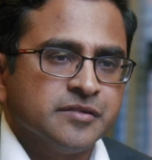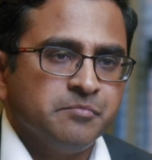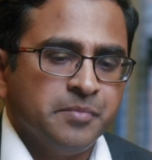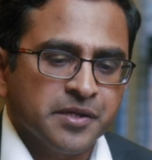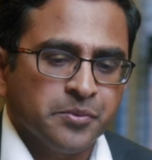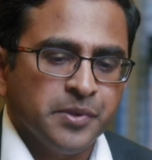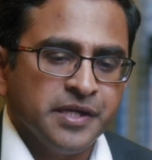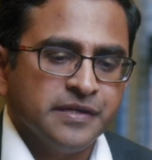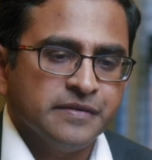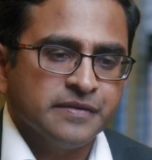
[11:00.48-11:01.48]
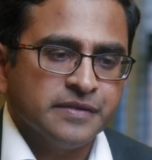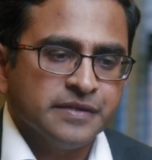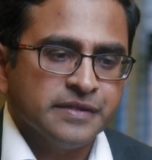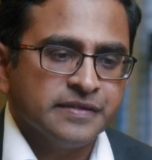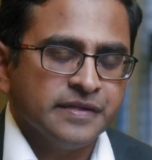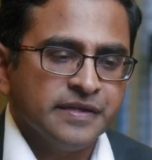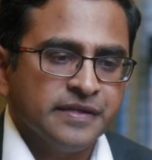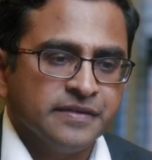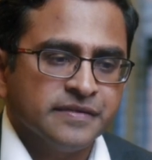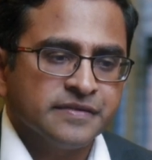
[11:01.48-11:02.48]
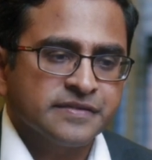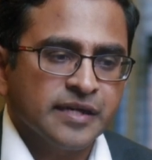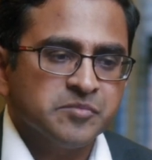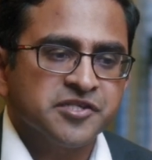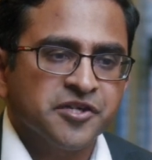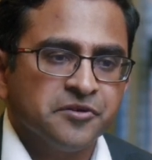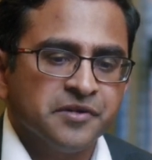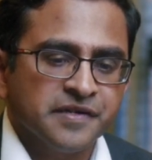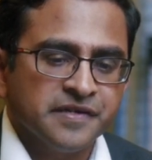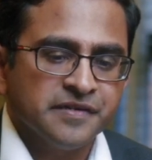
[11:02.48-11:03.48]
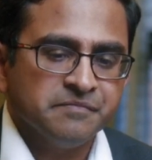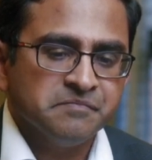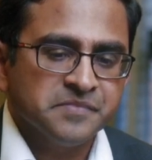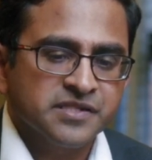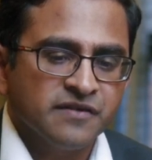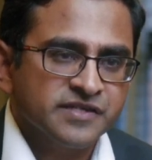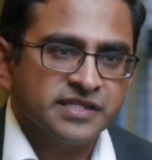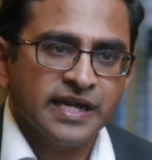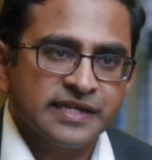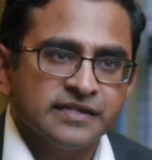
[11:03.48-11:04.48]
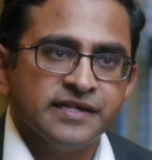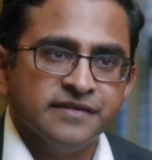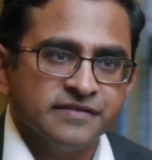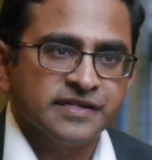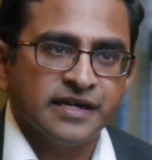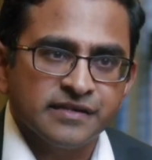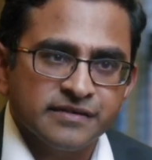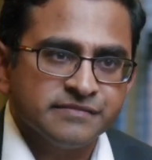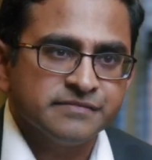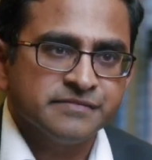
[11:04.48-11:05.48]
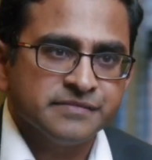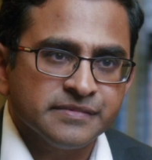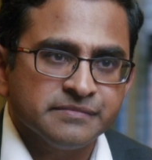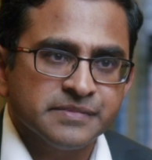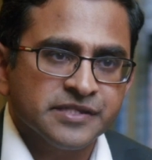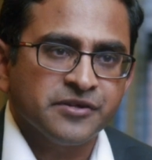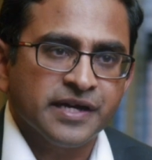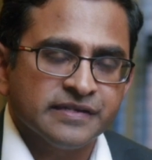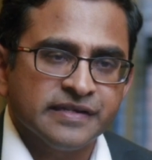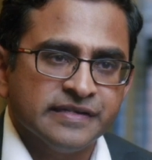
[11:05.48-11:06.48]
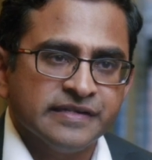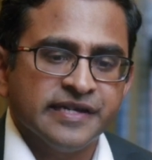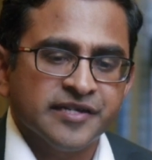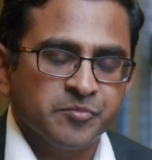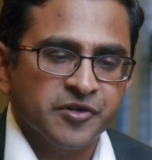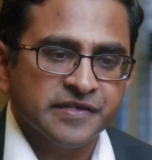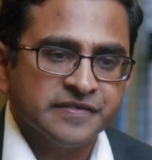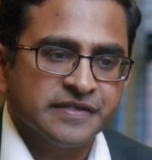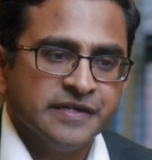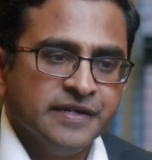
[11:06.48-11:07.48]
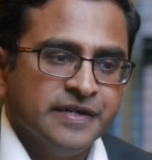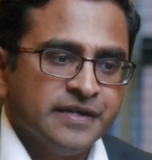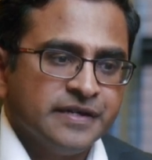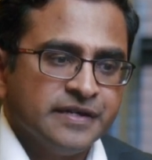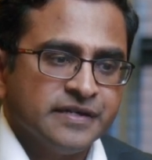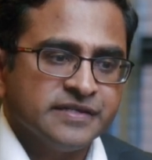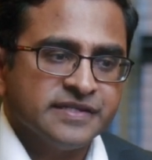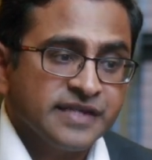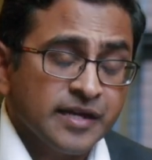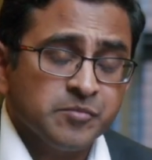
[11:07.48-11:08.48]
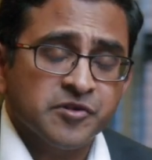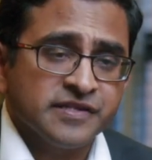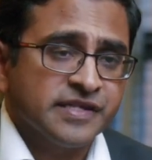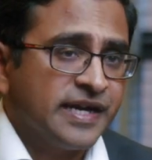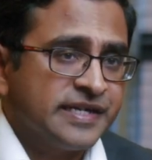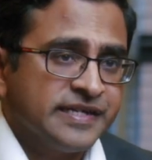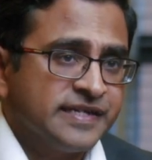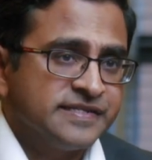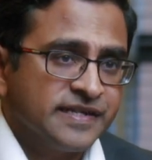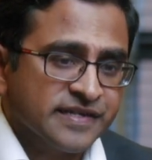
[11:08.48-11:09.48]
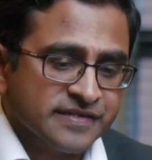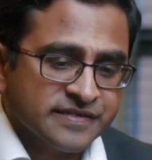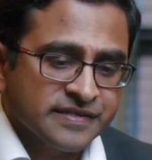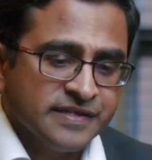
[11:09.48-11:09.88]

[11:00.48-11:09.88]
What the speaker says: between the cybersecurity service line leaders in the enterprise, the cyber and the IT execs,